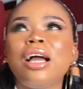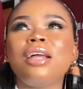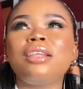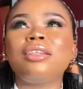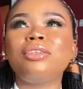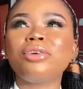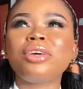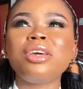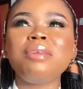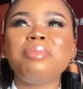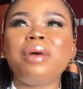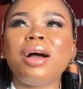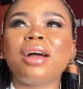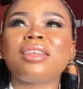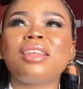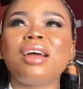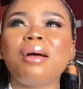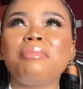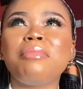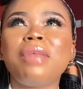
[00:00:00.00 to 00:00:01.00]
looking back
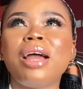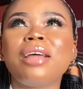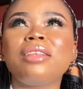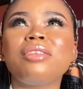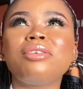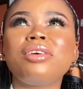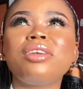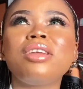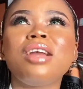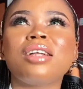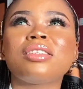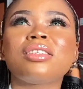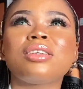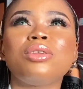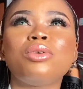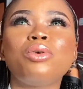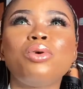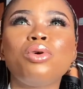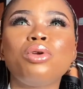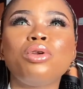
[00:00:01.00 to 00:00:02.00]
now, I'm like looking at a
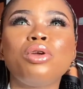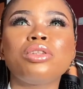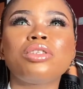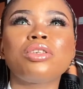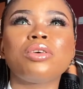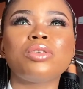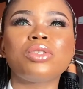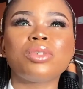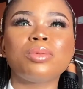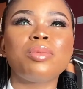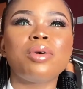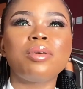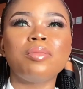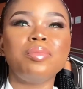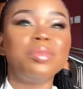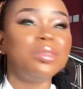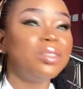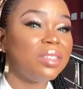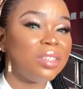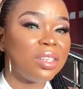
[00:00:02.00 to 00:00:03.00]
whole lot of small
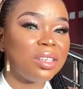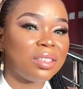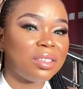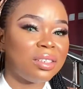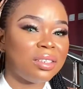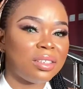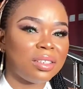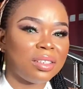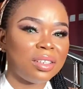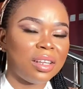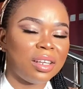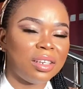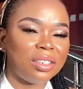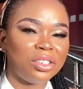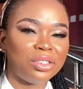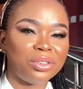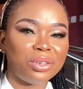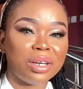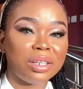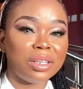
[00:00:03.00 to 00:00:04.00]
businesses in
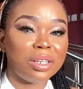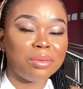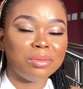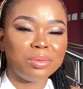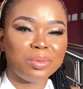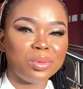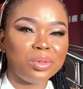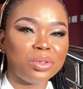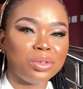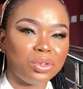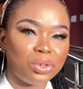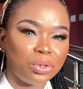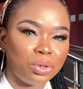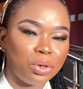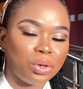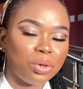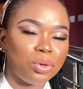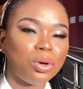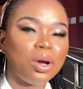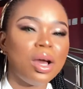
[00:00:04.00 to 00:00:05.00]
Nigeria that have been a
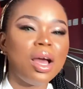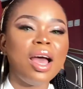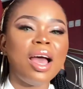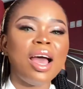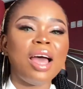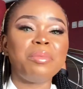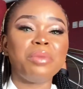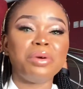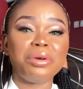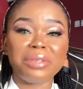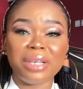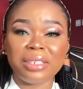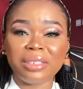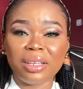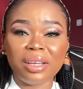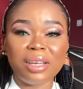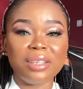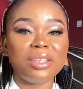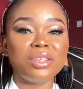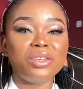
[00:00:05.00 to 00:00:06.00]
struggle. And because I
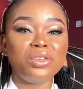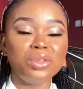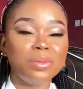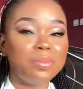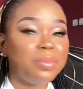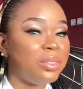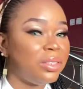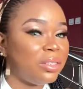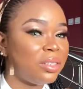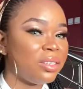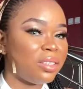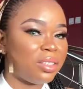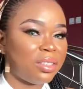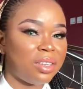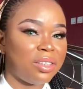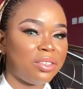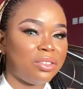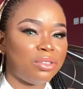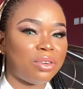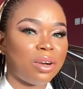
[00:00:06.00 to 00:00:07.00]
started a new business in
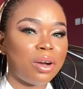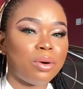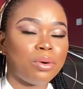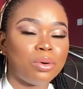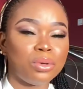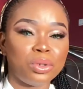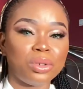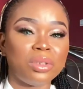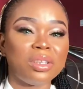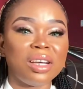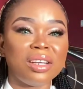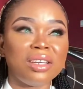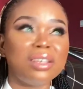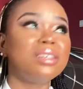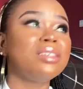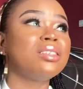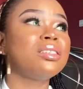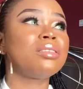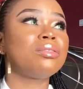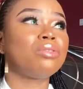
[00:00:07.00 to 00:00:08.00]
Nigeria also that
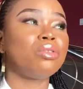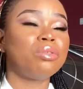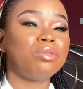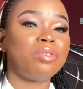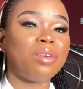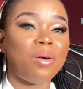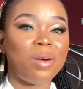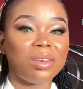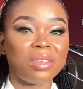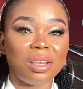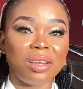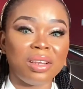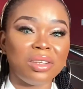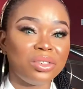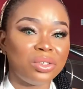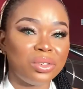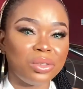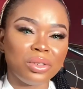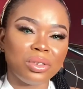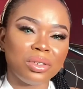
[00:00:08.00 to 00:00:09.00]
needs 24 hours
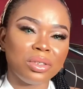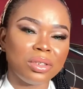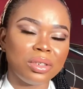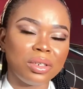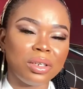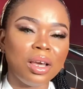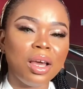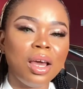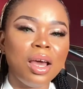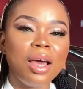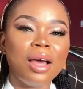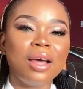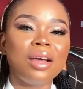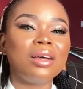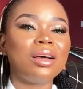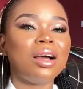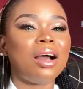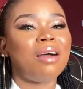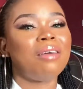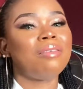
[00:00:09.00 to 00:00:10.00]
electricity,
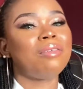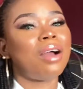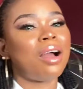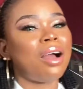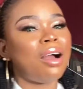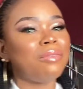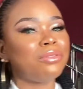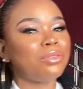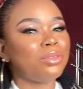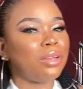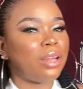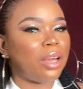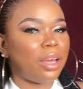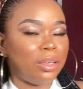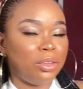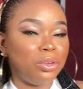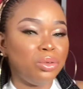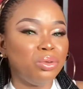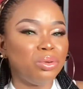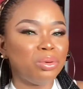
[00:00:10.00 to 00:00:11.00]
I have to
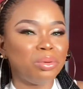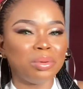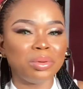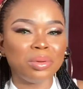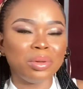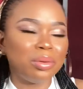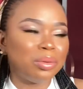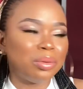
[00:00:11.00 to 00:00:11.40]
like, you know,